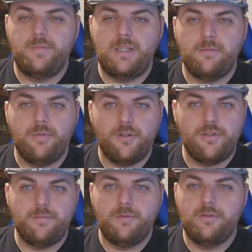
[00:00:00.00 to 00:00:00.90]
being
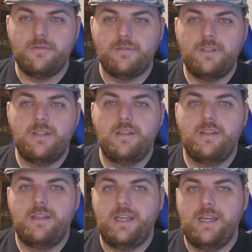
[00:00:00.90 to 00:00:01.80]
purchasable
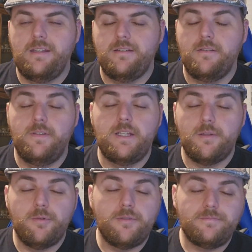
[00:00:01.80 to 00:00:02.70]
and
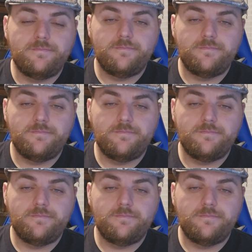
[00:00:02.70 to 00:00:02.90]
available.